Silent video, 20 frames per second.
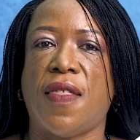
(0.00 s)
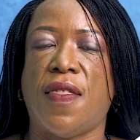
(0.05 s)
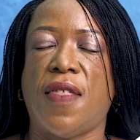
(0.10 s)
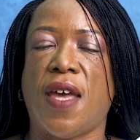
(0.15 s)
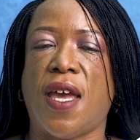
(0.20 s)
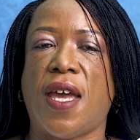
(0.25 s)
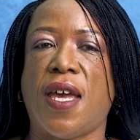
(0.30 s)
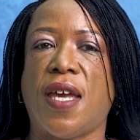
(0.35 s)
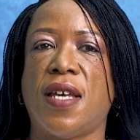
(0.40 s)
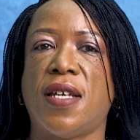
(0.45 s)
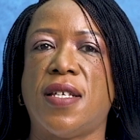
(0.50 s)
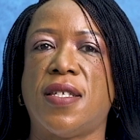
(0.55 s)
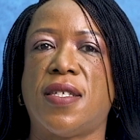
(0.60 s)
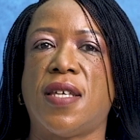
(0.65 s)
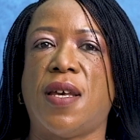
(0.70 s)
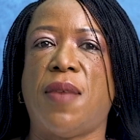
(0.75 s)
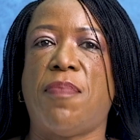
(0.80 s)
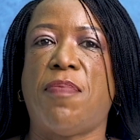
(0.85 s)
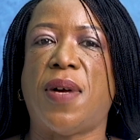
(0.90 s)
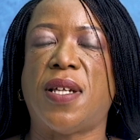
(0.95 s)
There is
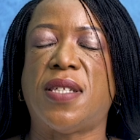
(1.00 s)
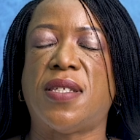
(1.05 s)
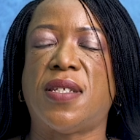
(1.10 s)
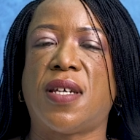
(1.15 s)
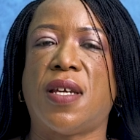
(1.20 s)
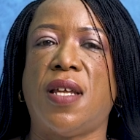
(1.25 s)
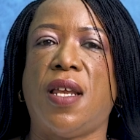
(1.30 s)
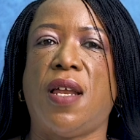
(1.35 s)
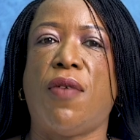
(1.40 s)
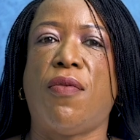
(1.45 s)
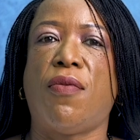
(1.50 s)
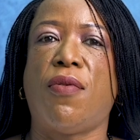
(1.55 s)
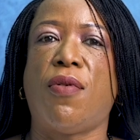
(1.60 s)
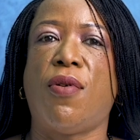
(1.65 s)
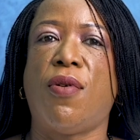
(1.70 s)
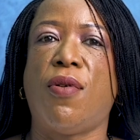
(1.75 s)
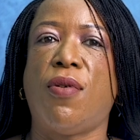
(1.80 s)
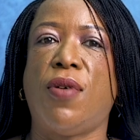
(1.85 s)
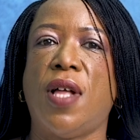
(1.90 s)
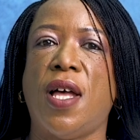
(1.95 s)
a particular
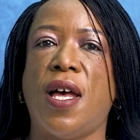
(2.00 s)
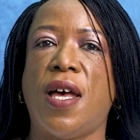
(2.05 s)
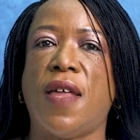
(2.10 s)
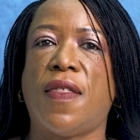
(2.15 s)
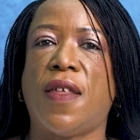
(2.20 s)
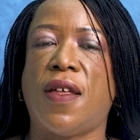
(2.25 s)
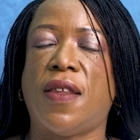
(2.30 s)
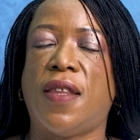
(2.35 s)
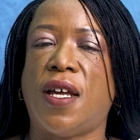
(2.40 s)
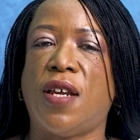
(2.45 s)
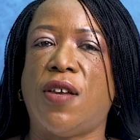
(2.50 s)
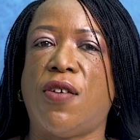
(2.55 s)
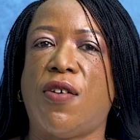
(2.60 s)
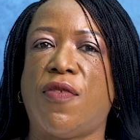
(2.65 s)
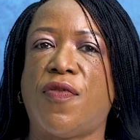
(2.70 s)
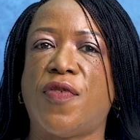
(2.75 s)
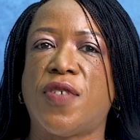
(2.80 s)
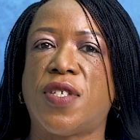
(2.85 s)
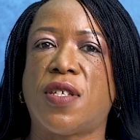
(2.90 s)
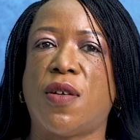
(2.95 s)
role that that
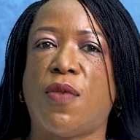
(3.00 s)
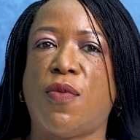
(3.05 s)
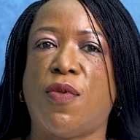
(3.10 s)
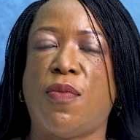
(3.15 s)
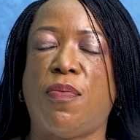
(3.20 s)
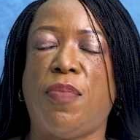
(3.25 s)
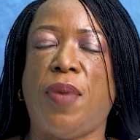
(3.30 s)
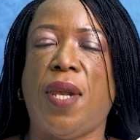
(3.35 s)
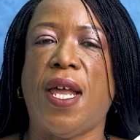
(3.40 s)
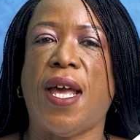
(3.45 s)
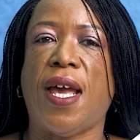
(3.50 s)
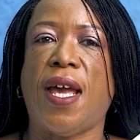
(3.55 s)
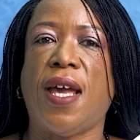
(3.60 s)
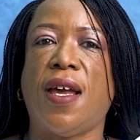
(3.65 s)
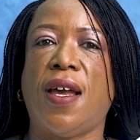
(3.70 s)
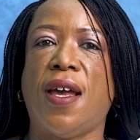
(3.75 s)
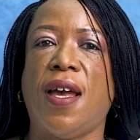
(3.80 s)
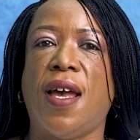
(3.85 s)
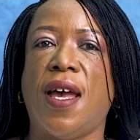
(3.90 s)
officer will play.